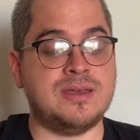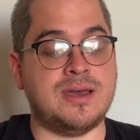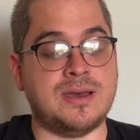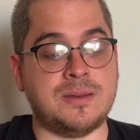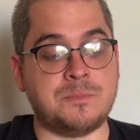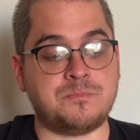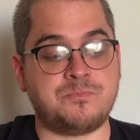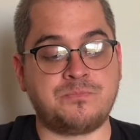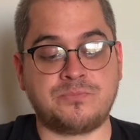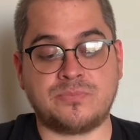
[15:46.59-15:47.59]
Um,
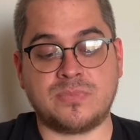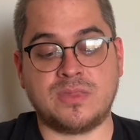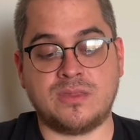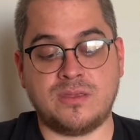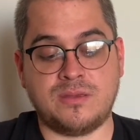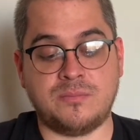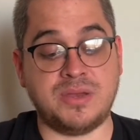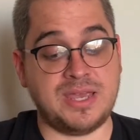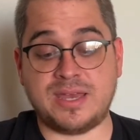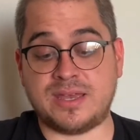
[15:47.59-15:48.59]

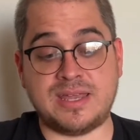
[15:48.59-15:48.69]
but yeah,